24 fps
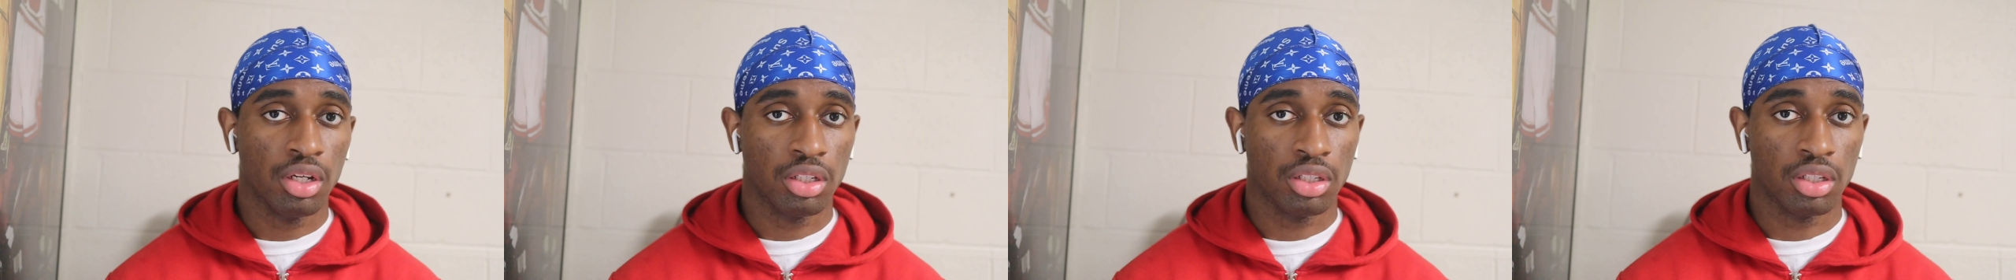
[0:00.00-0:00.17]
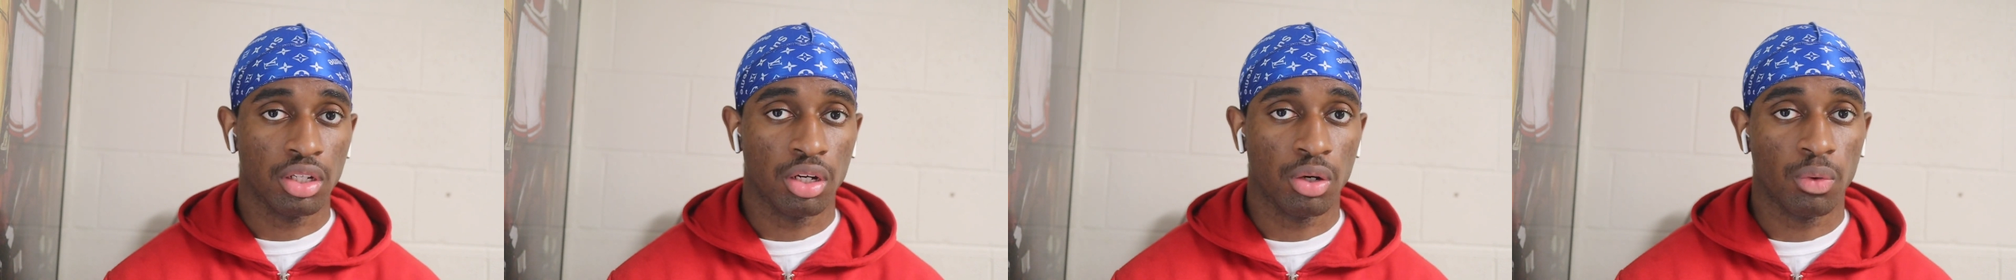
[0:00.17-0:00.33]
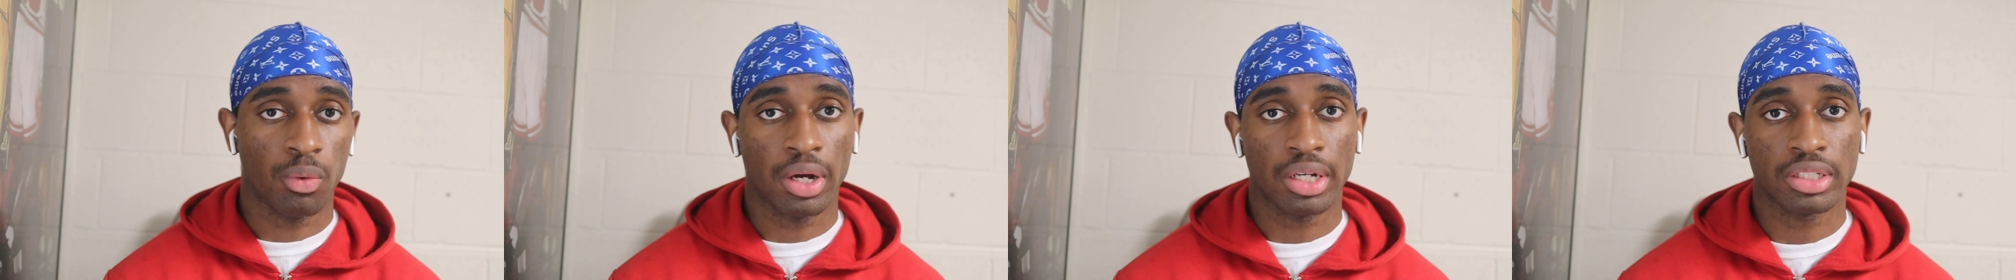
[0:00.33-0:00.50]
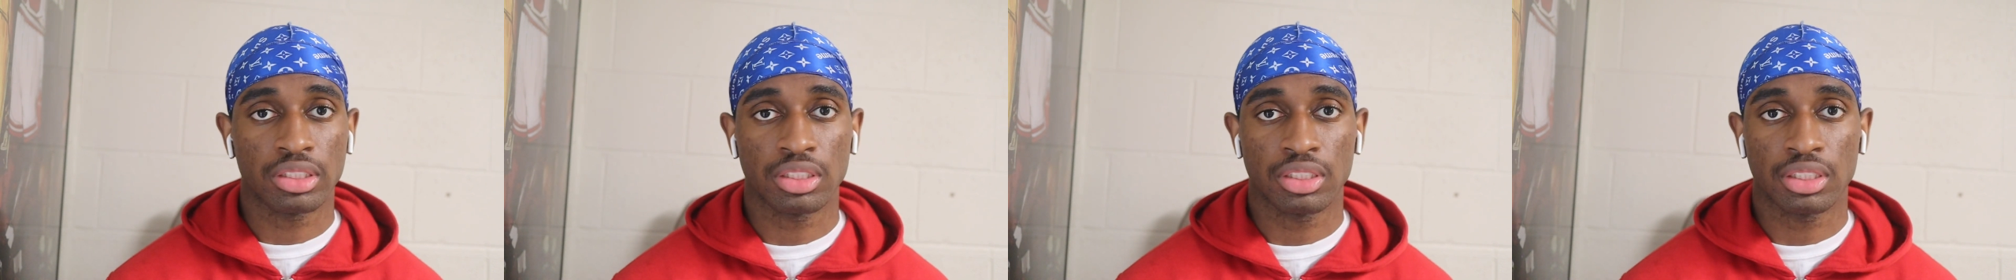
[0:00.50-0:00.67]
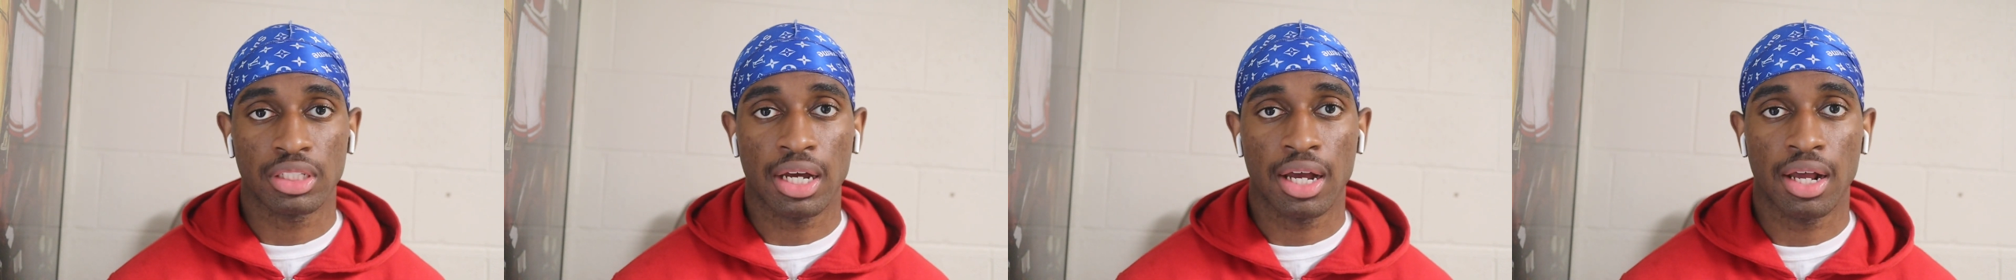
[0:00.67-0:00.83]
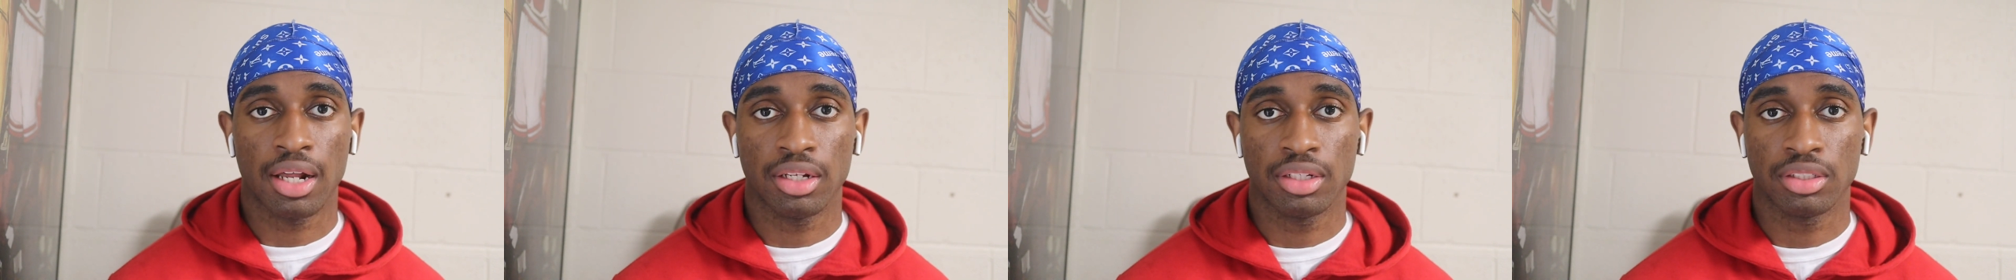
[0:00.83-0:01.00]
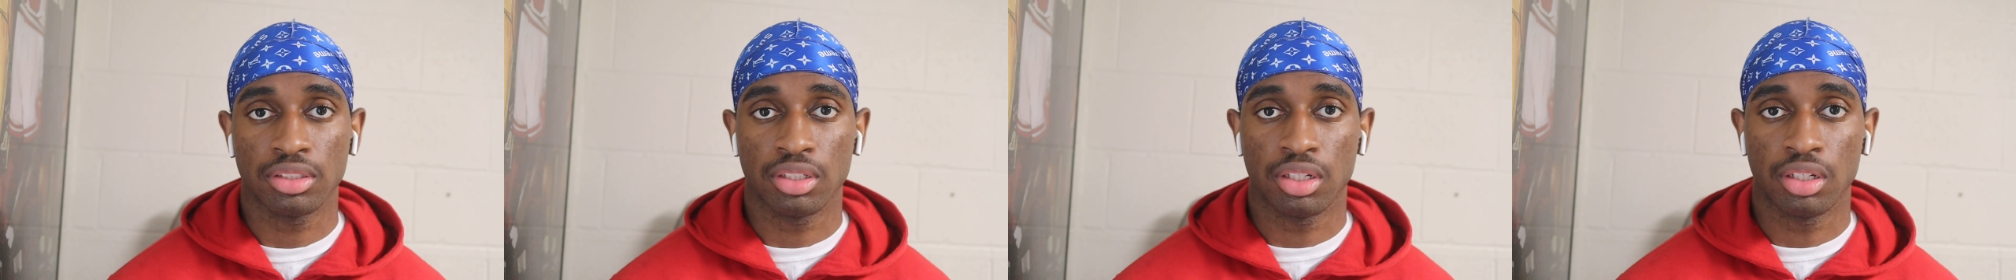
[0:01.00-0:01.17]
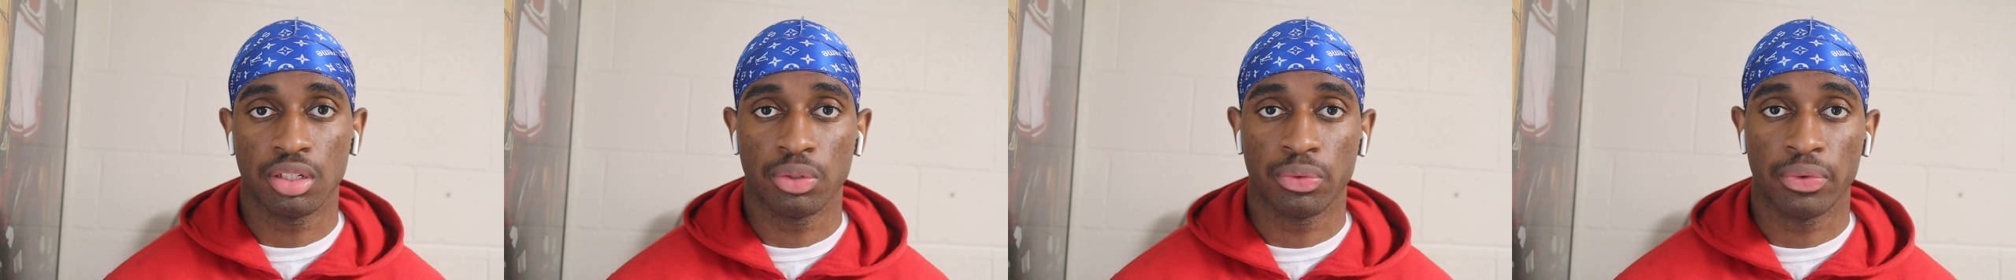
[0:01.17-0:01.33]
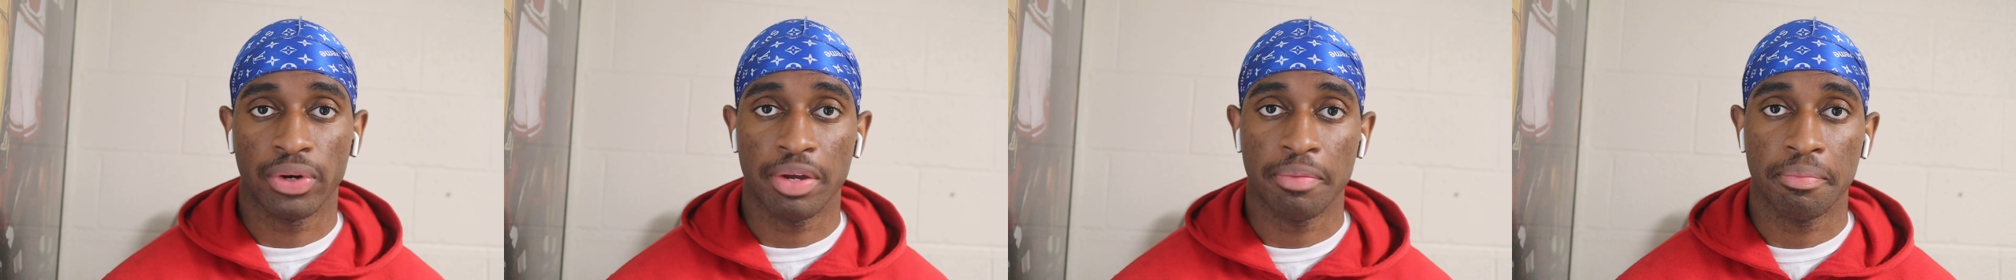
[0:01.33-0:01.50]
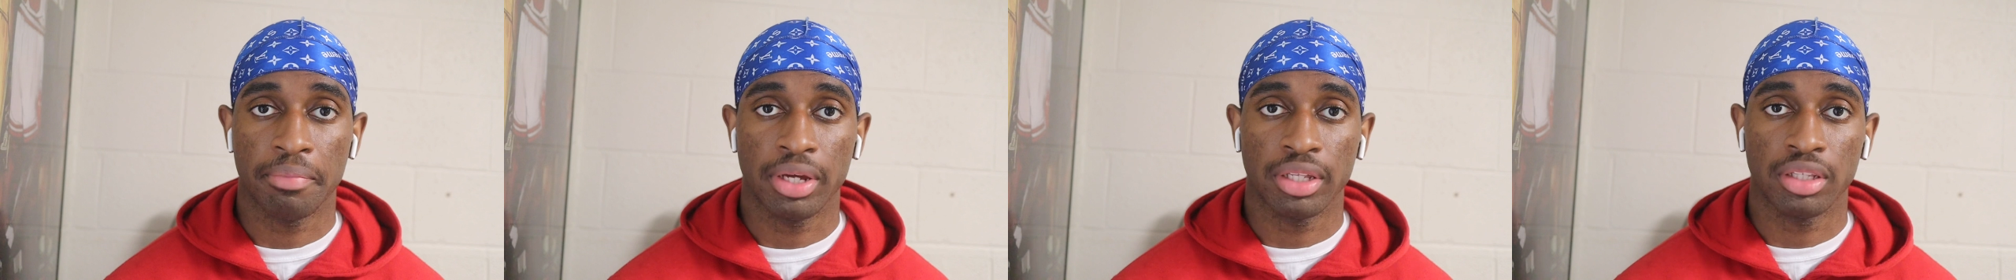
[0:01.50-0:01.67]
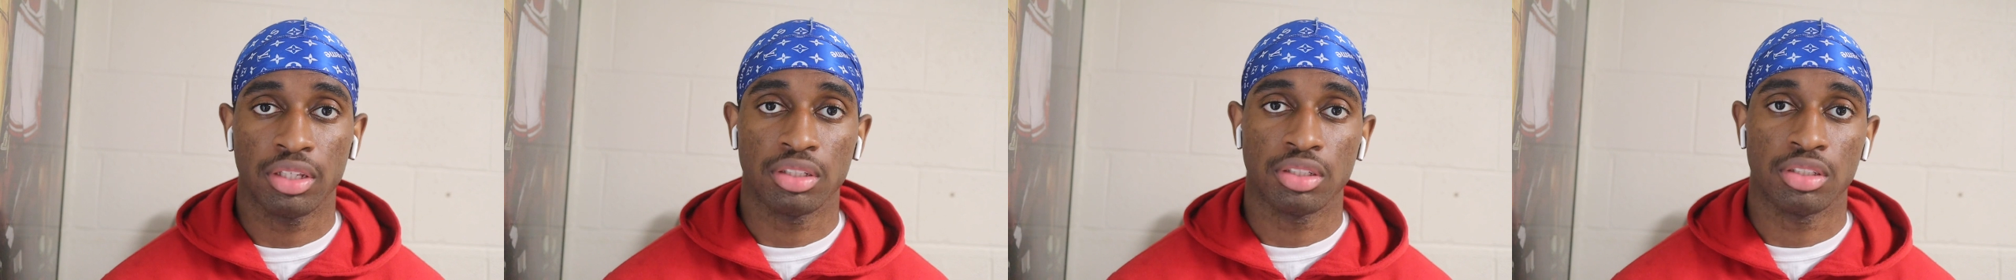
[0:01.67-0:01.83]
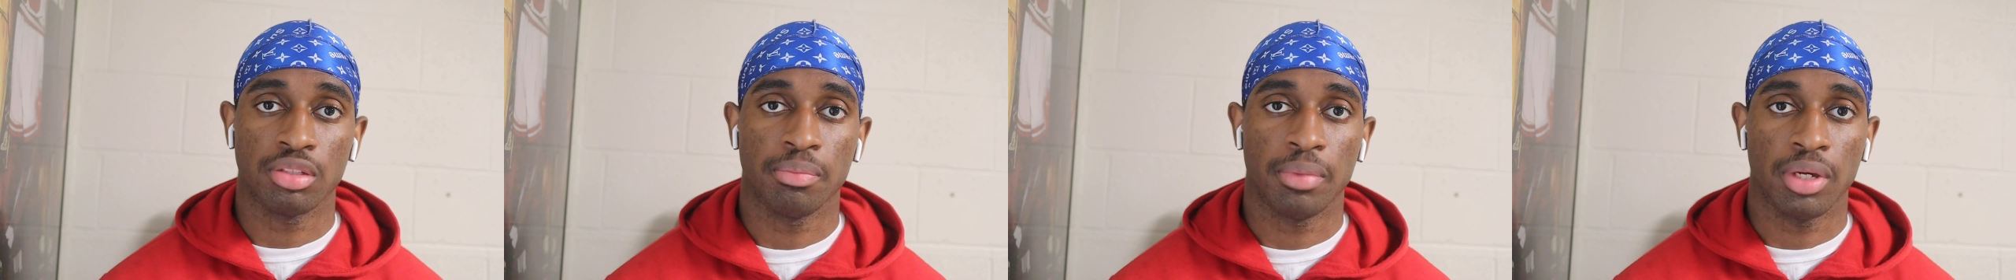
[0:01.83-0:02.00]
The washing style is a great
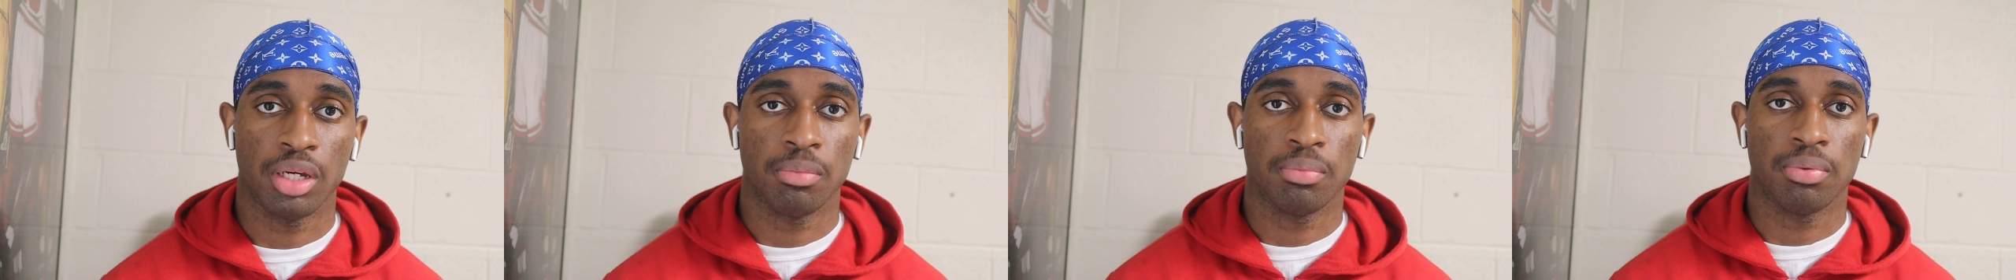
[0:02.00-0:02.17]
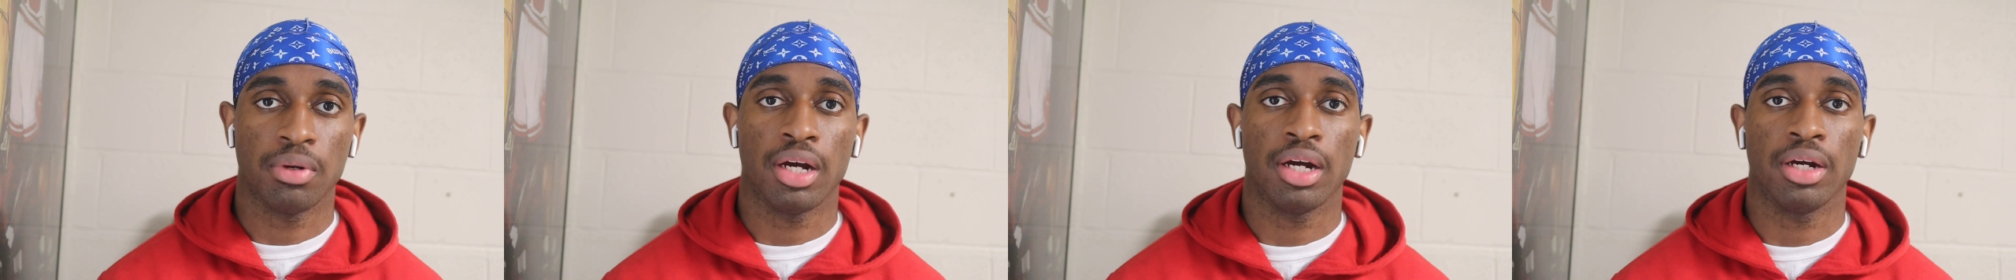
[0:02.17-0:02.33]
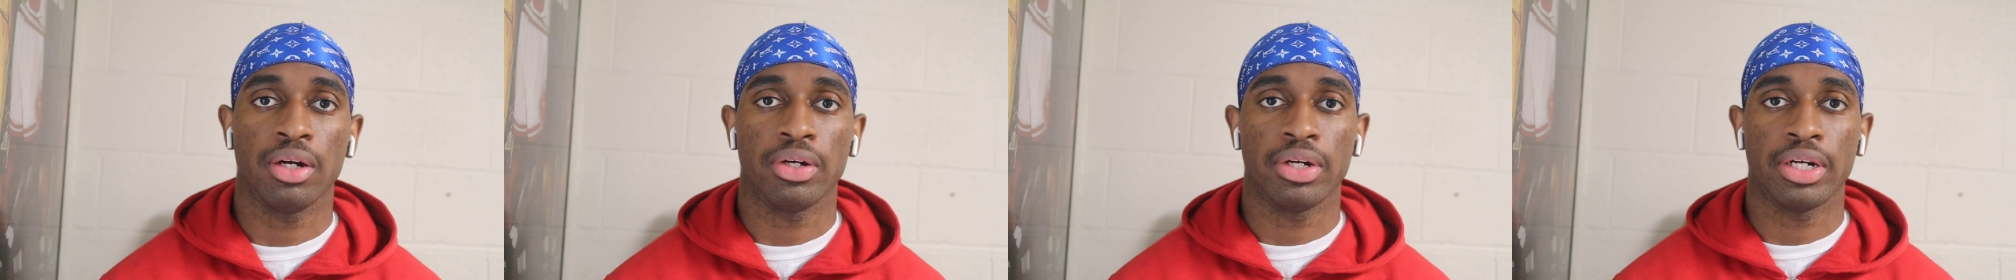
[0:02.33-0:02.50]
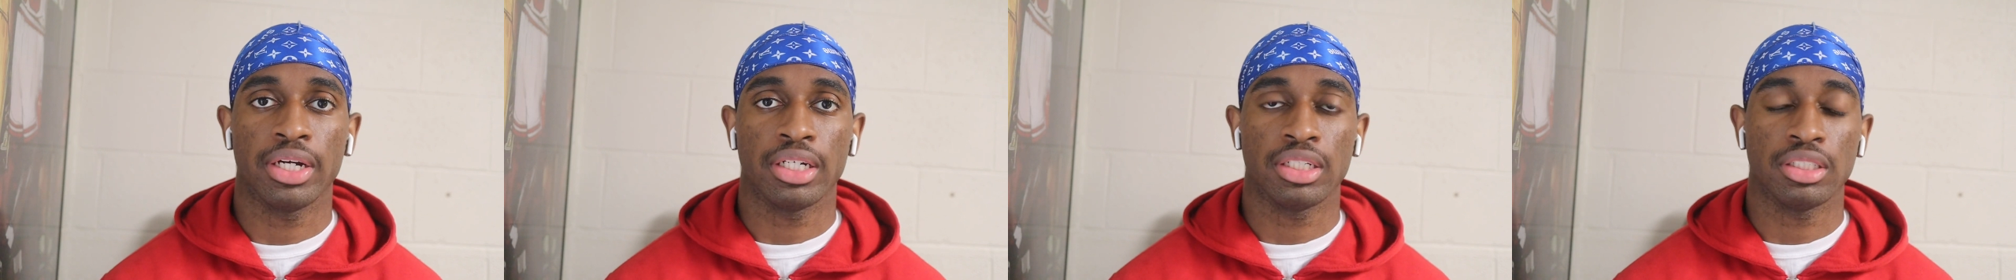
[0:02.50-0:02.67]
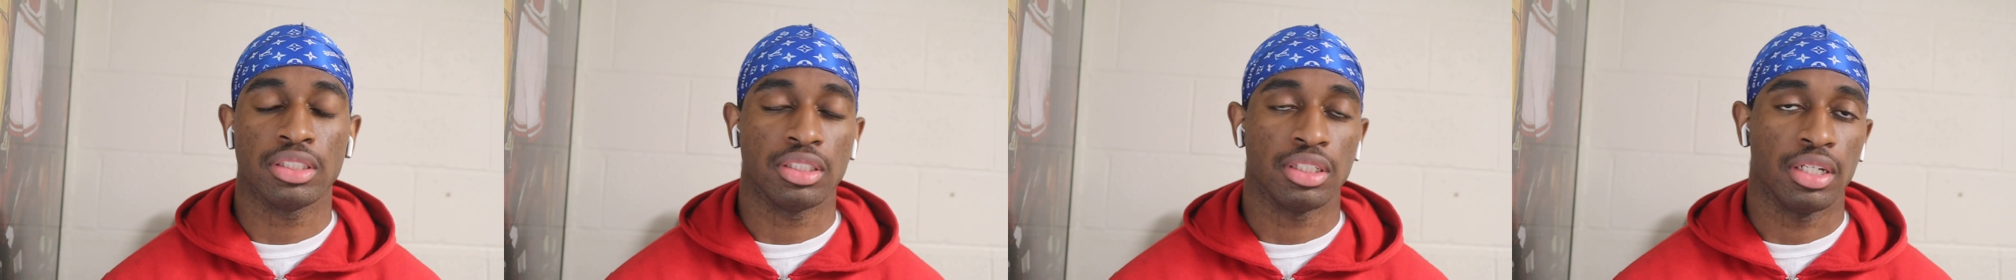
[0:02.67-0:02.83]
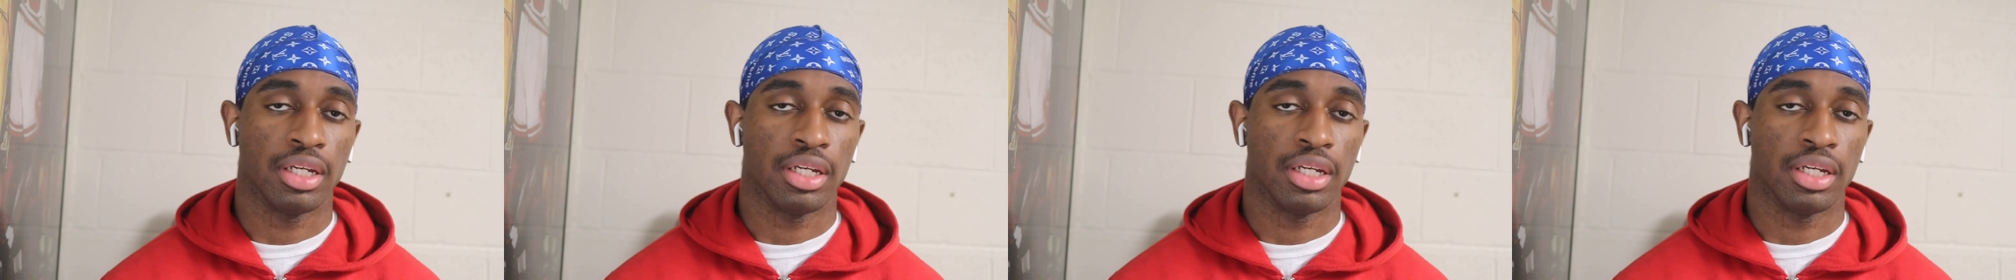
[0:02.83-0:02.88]
method to make progress,